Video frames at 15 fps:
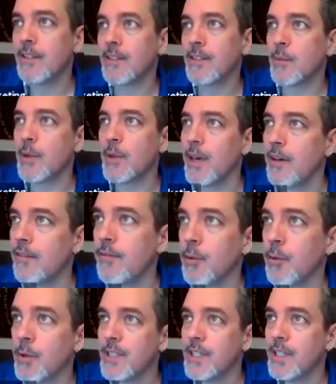Looks like we have
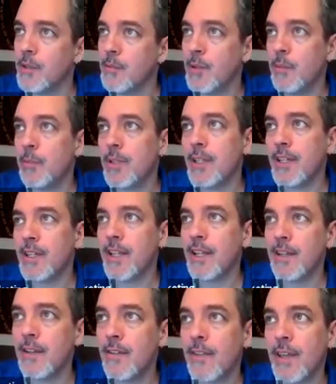14 people in
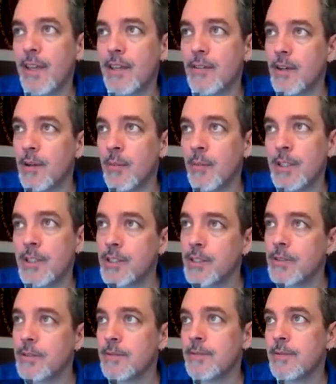attendance. Thank you very
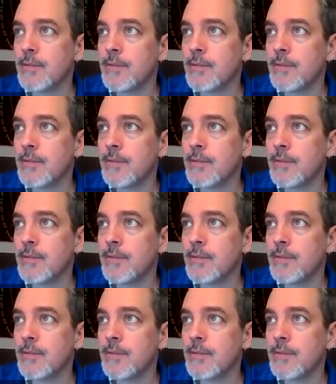much.